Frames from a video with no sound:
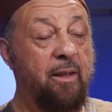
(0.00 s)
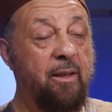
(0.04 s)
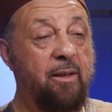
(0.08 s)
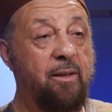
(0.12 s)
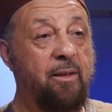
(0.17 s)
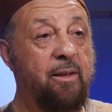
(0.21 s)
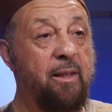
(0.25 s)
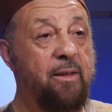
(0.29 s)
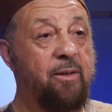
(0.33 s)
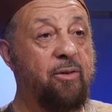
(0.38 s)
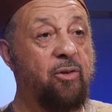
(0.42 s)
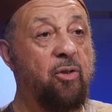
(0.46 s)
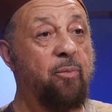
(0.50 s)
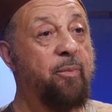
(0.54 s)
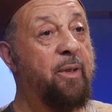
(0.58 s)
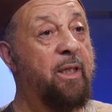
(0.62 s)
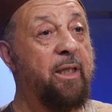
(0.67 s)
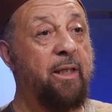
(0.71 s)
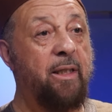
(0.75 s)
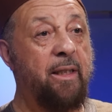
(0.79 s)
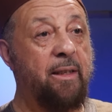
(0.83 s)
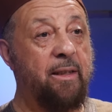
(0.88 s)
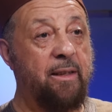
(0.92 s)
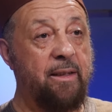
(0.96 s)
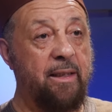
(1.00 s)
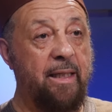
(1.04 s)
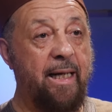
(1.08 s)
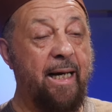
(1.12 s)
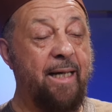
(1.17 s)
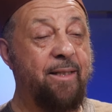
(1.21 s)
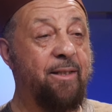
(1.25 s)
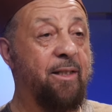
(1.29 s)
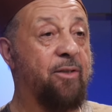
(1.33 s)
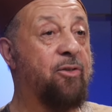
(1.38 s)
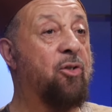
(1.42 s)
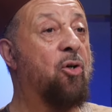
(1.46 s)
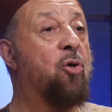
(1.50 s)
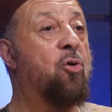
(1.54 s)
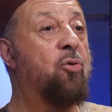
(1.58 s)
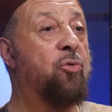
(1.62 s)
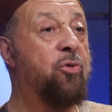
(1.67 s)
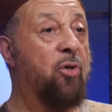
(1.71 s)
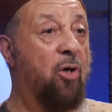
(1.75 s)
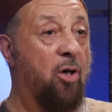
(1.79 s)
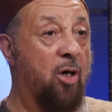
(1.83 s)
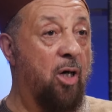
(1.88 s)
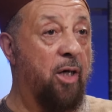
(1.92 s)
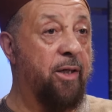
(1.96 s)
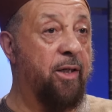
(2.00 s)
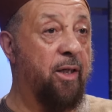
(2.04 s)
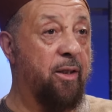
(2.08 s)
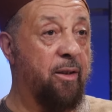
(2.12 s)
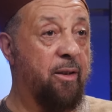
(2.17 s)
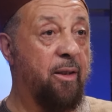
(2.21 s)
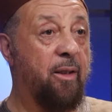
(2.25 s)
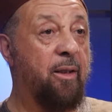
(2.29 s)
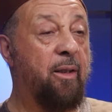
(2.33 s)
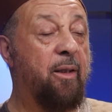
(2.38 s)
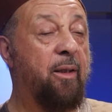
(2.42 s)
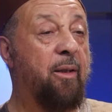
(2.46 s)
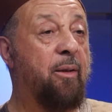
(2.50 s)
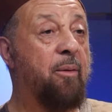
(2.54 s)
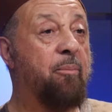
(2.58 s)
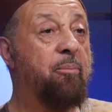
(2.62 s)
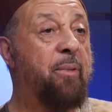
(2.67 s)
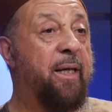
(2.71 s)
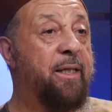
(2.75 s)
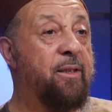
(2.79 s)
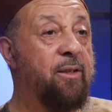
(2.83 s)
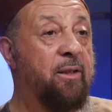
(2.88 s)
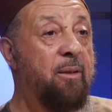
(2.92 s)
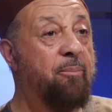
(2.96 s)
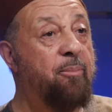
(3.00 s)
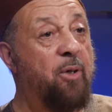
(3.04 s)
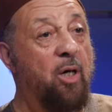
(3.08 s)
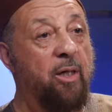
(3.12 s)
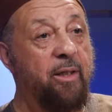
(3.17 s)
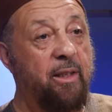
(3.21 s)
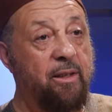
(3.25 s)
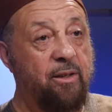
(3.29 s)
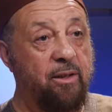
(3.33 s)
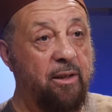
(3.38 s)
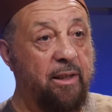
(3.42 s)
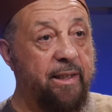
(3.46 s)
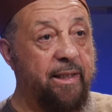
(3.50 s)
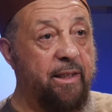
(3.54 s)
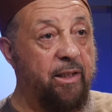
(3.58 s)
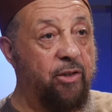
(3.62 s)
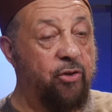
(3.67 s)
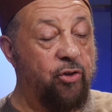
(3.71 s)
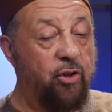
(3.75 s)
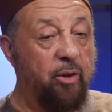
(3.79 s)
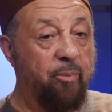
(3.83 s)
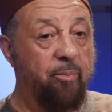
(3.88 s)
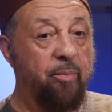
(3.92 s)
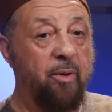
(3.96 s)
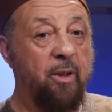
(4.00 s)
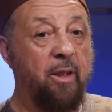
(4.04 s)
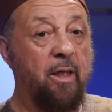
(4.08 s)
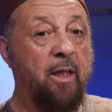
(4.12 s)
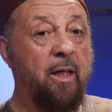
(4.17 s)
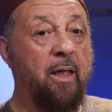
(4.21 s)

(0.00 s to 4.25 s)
system and it has its own honor based upon its leadership,